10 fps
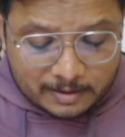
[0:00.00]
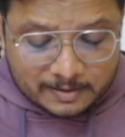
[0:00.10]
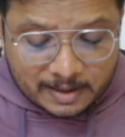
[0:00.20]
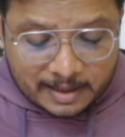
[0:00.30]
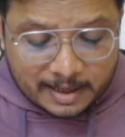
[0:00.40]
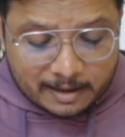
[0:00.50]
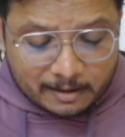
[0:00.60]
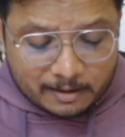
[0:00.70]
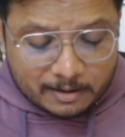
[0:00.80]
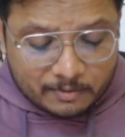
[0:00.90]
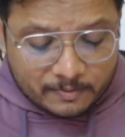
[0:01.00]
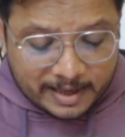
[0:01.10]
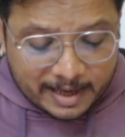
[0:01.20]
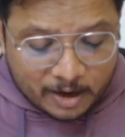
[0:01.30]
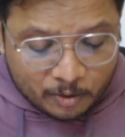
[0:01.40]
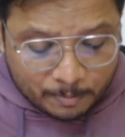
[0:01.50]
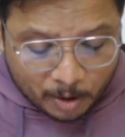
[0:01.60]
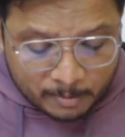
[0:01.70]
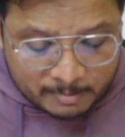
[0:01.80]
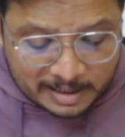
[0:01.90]
See here, we have
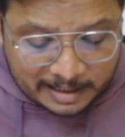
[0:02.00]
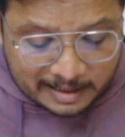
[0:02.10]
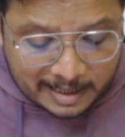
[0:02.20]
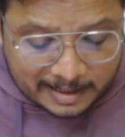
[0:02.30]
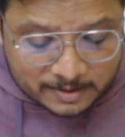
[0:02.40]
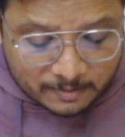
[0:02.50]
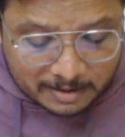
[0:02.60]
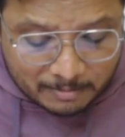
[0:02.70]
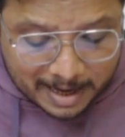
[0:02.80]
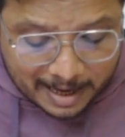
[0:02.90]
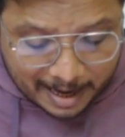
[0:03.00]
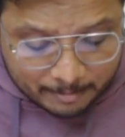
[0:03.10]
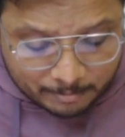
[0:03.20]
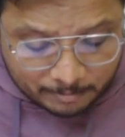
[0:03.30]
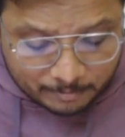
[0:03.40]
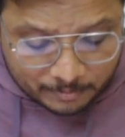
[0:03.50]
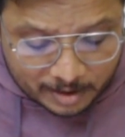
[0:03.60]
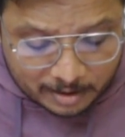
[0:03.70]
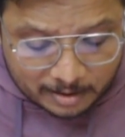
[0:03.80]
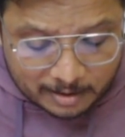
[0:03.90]
probability that is 1 by m.
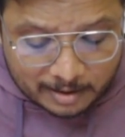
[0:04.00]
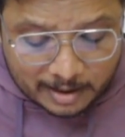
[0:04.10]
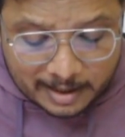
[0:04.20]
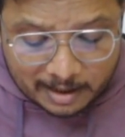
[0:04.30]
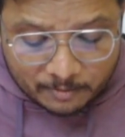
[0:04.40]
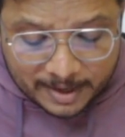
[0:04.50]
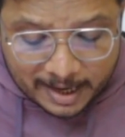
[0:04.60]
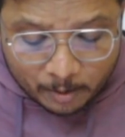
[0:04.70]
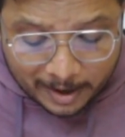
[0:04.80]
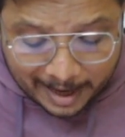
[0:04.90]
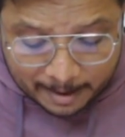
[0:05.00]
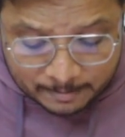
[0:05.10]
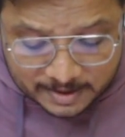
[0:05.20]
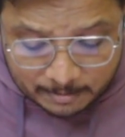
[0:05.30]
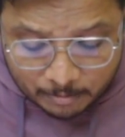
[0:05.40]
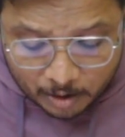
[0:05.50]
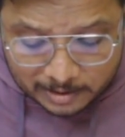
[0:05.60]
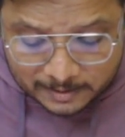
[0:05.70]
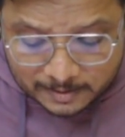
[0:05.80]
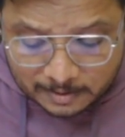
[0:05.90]
Here we have m
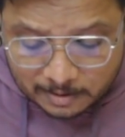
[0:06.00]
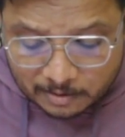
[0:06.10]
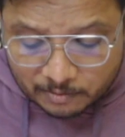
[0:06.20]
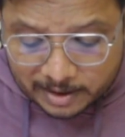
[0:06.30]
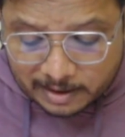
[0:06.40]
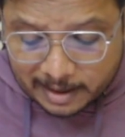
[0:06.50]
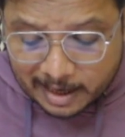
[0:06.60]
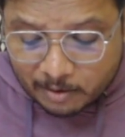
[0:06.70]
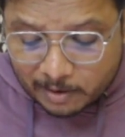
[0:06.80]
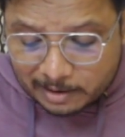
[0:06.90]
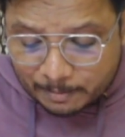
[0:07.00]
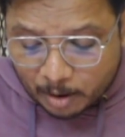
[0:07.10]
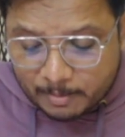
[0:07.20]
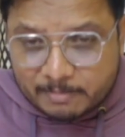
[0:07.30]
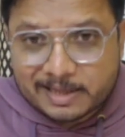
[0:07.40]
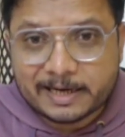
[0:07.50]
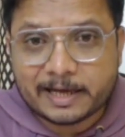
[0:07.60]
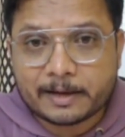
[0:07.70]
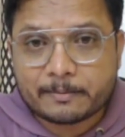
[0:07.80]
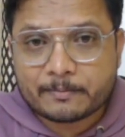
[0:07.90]
symbols with equal
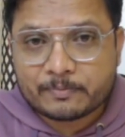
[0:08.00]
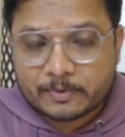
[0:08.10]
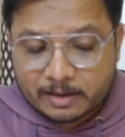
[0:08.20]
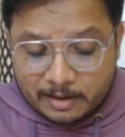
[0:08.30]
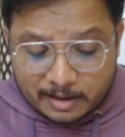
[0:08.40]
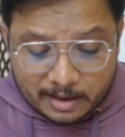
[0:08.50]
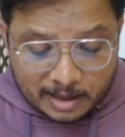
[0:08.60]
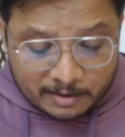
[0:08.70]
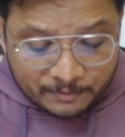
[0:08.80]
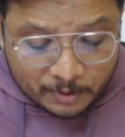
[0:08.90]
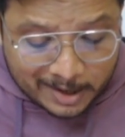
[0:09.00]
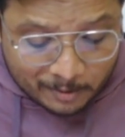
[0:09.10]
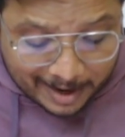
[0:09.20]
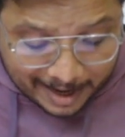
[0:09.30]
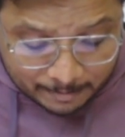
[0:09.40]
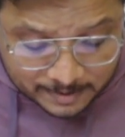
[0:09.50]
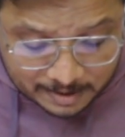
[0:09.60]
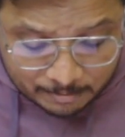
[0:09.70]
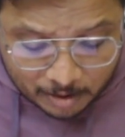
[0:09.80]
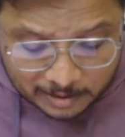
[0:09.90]
probability. If you have m
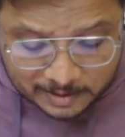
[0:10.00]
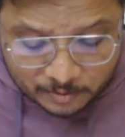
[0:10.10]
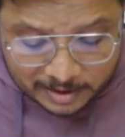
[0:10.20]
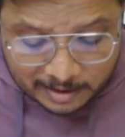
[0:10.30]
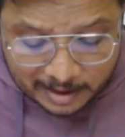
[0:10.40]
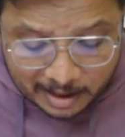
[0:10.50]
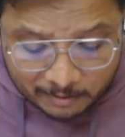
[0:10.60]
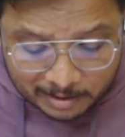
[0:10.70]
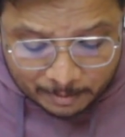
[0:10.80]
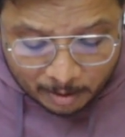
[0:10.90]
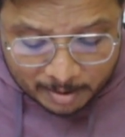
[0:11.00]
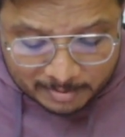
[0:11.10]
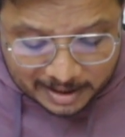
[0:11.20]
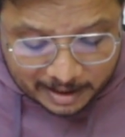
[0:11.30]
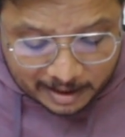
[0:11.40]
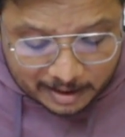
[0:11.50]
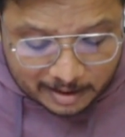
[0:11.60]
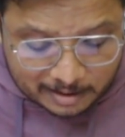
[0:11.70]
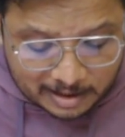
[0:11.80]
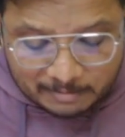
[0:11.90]
symbols with equal probability,
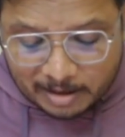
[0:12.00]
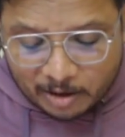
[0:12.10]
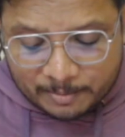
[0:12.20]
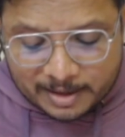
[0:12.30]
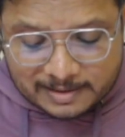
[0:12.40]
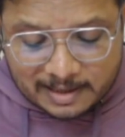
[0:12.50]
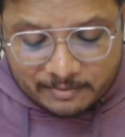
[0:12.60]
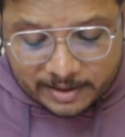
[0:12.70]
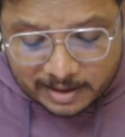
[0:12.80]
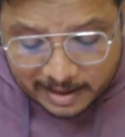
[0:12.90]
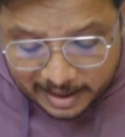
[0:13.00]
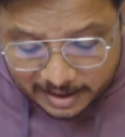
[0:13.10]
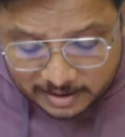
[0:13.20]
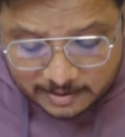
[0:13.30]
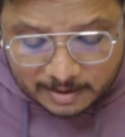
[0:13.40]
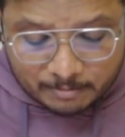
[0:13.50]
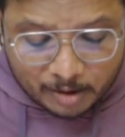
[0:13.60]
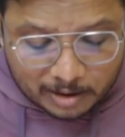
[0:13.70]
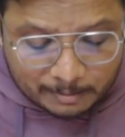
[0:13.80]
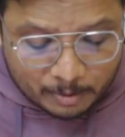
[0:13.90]
then but obviously with each
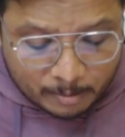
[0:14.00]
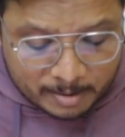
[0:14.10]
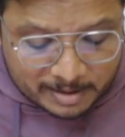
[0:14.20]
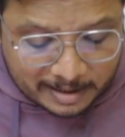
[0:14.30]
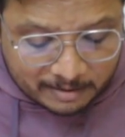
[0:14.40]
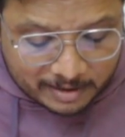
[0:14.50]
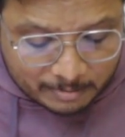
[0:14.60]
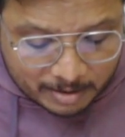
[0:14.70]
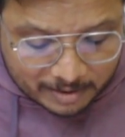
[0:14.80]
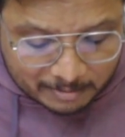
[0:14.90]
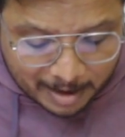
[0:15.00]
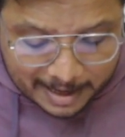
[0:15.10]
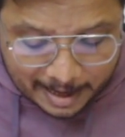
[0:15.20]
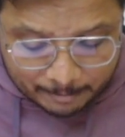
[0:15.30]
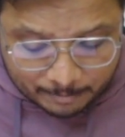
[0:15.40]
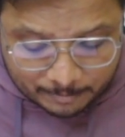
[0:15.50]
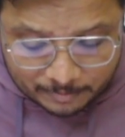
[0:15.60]
symbol, probability will be 1 by m.